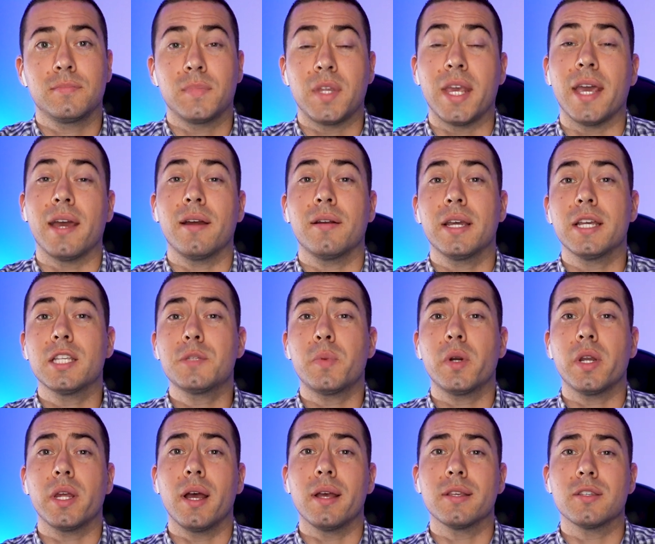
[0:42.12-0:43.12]
Yeah, it's
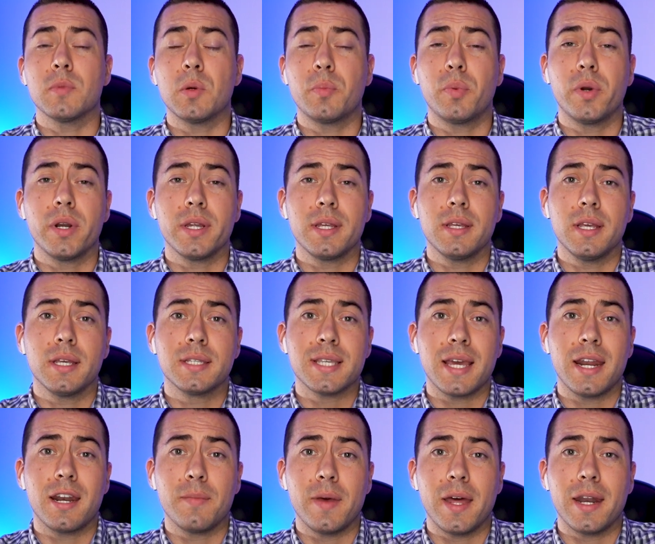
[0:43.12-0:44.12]
pretty awesome. I'm pretty
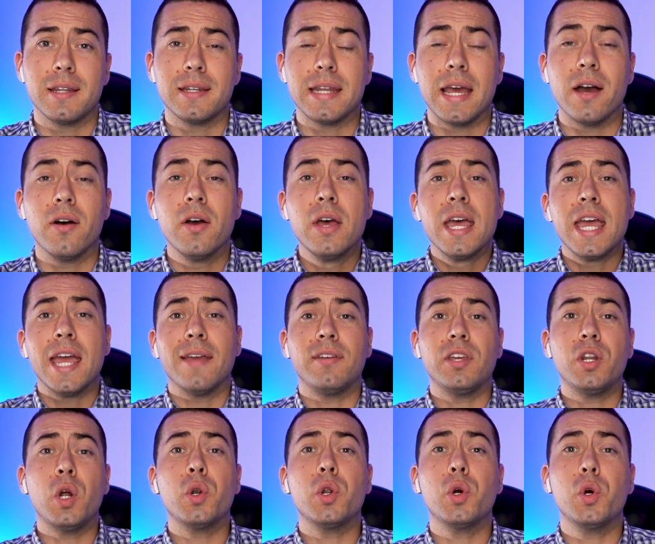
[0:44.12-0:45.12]
excited about it. Now, if you
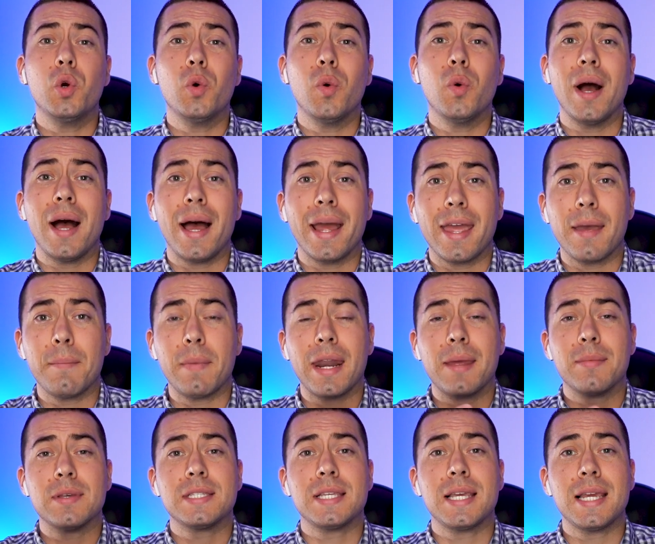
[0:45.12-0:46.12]
don't know who I am, my
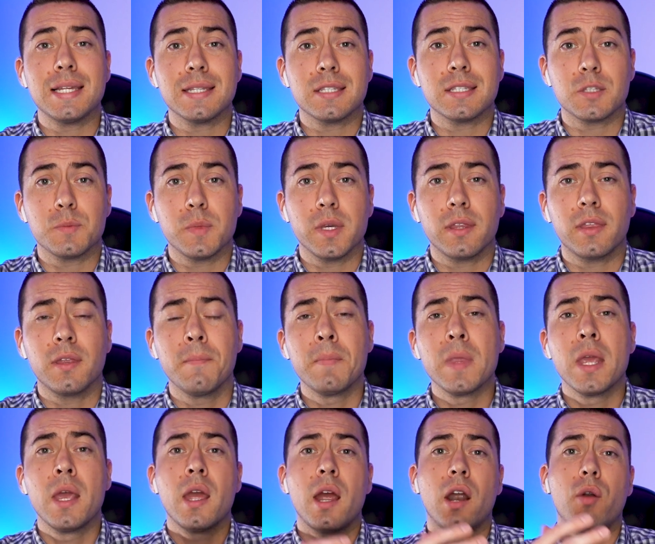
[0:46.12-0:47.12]
name is Ian Smith.
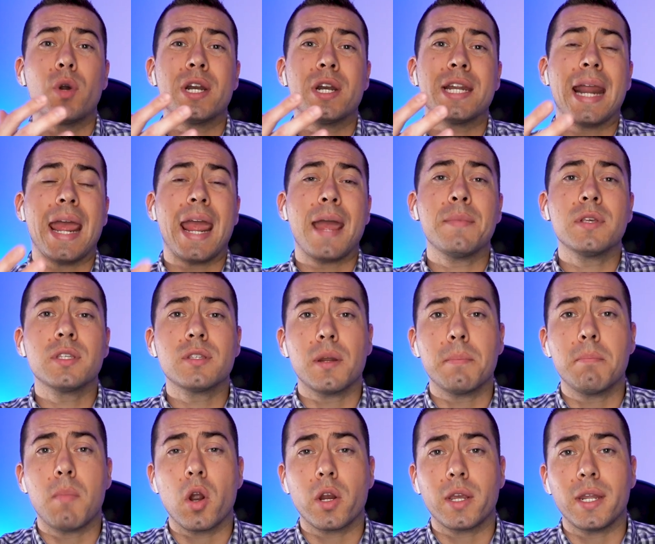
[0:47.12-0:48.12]
I run an Amazon
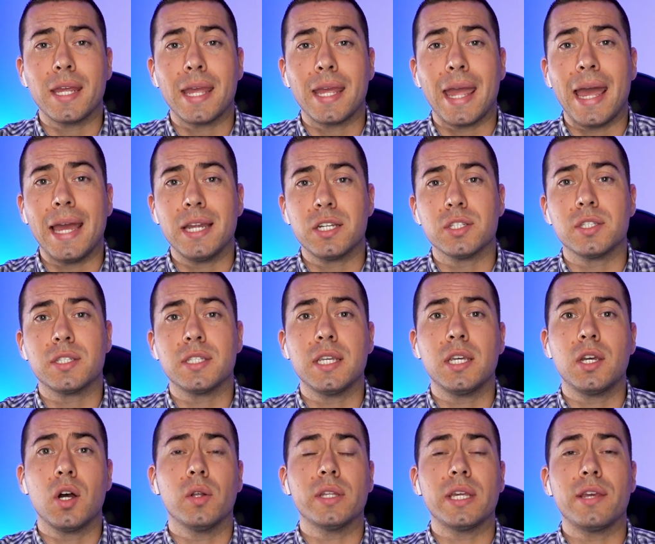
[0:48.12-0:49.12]
marketing agency
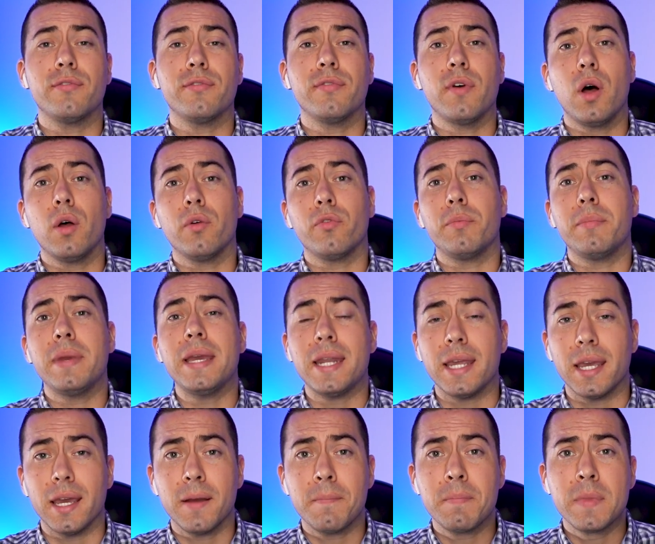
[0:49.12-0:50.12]
called Evolve
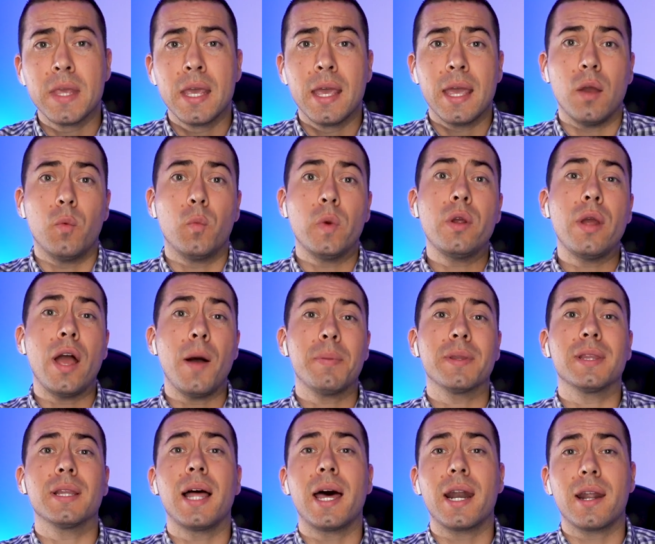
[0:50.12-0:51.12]
Media, and we help
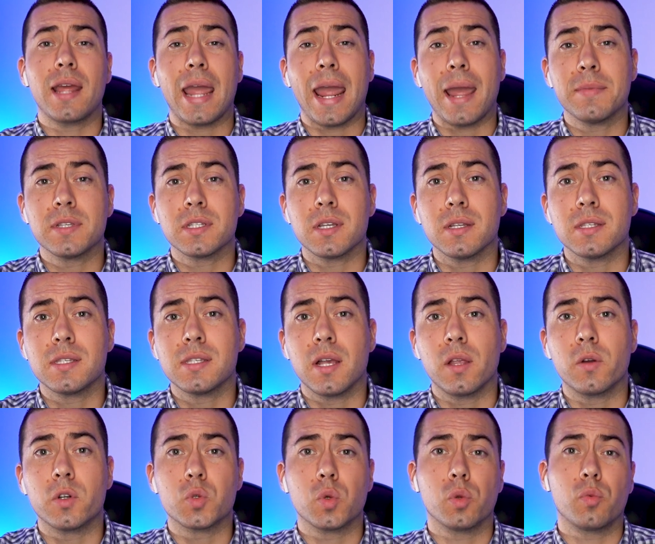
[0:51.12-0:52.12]
a lot of Amazon
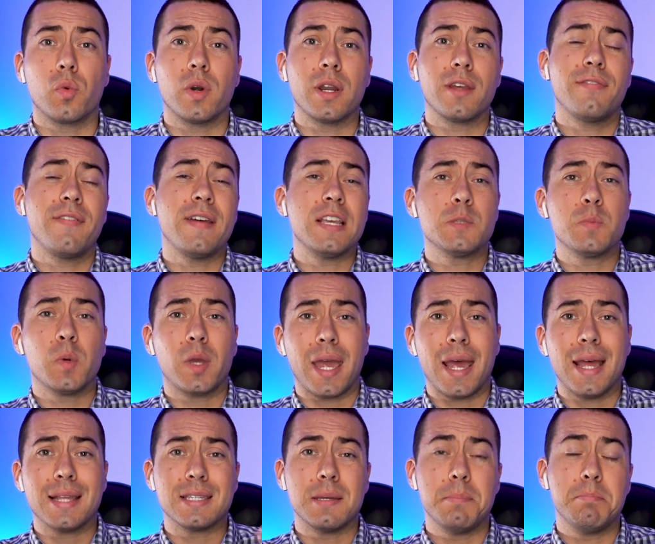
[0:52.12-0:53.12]
sellers with running Facebook
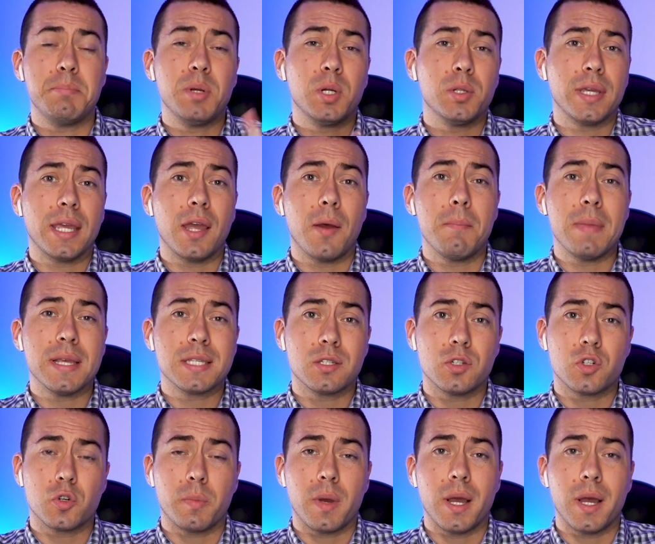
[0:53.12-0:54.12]
ads and building out
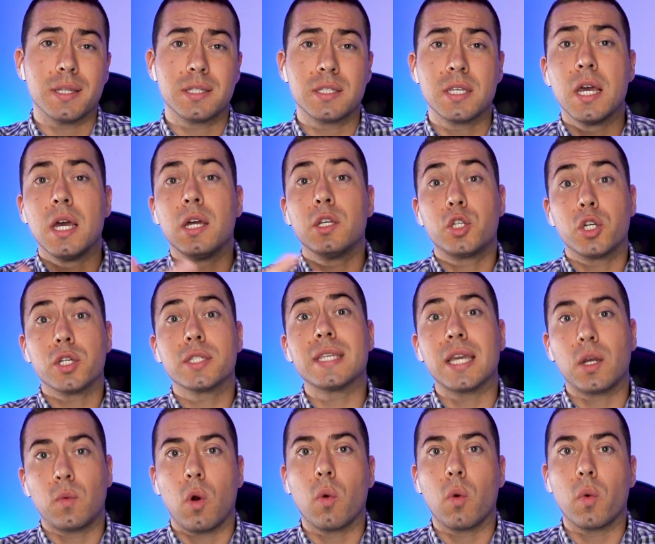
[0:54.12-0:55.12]
messenger bots, just
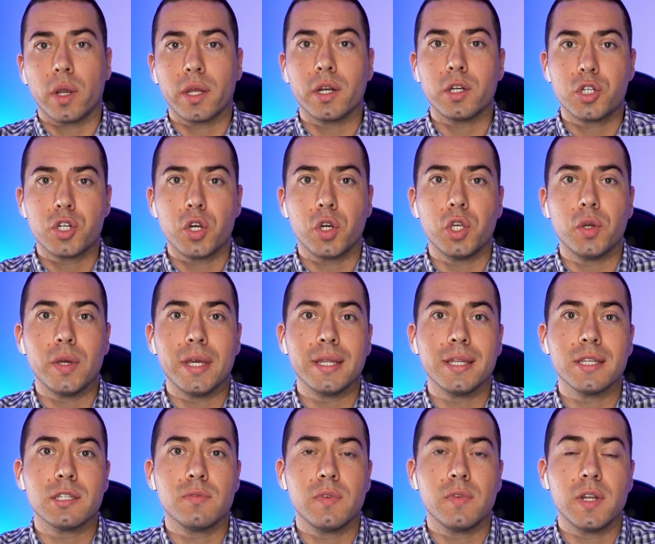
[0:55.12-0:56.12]
like what we're going to show you in
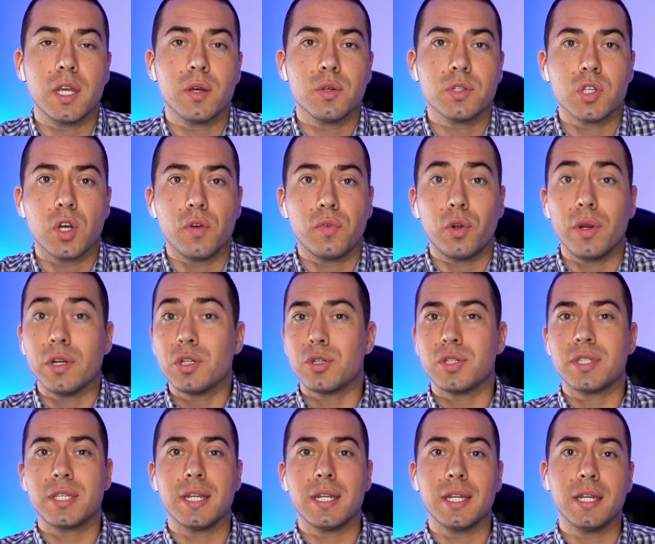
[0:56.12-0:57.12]
this video. So if you're
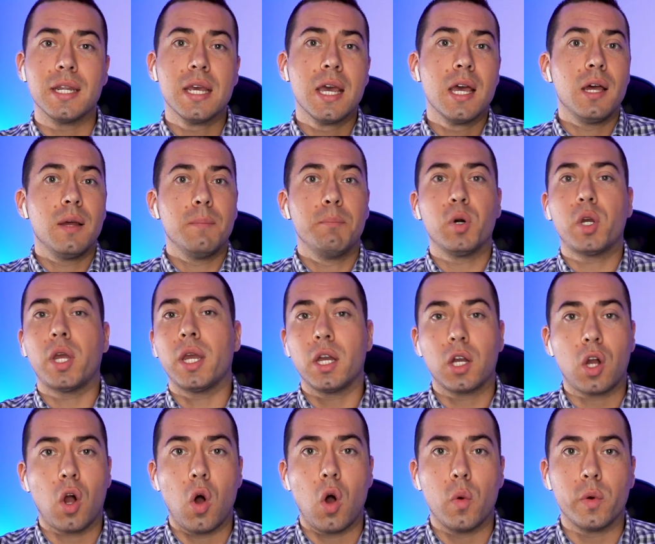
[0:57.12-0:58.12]
interested in booking a
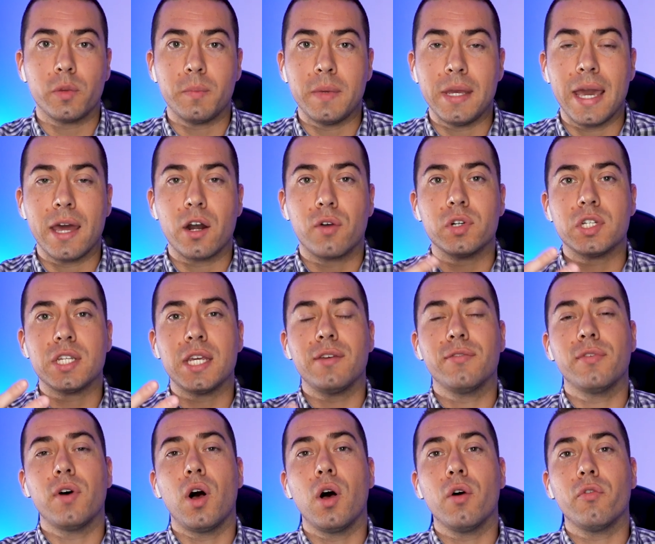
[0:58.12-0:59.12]
call with me, head over to
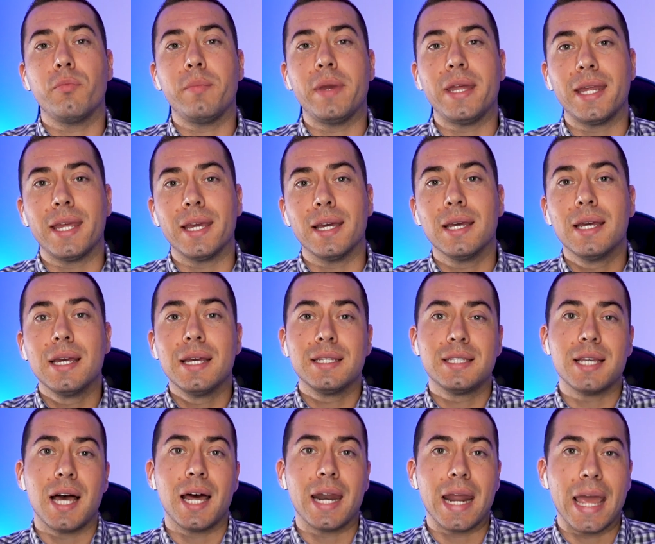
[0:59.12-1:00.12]

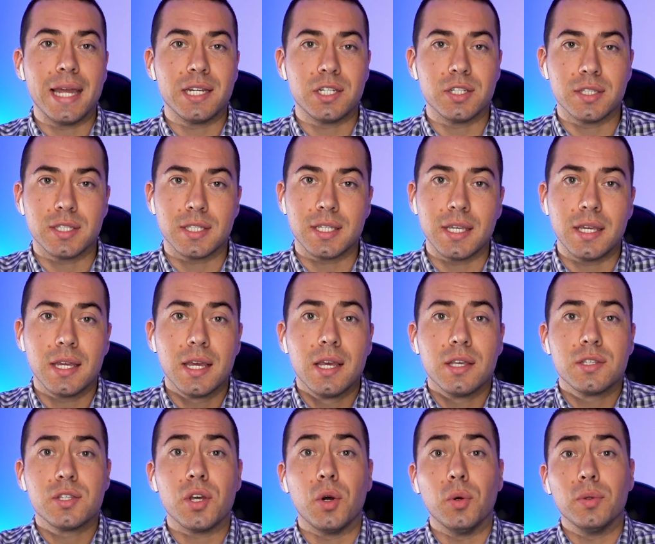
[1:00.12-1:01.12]
evolvemedia.agency.
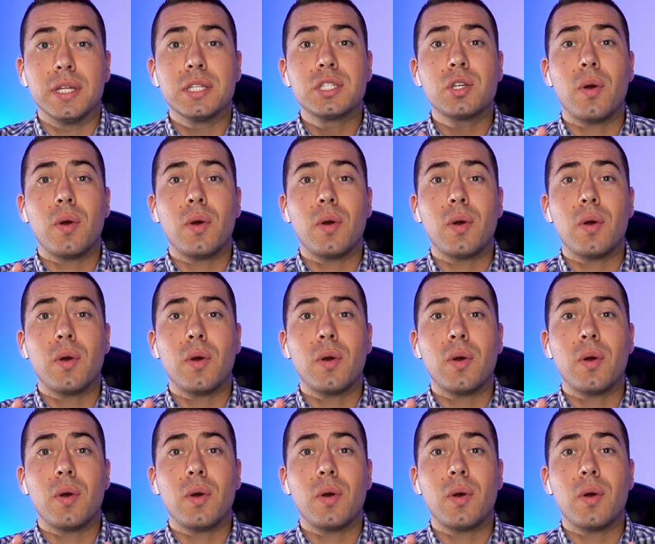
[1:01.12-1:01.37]
So let's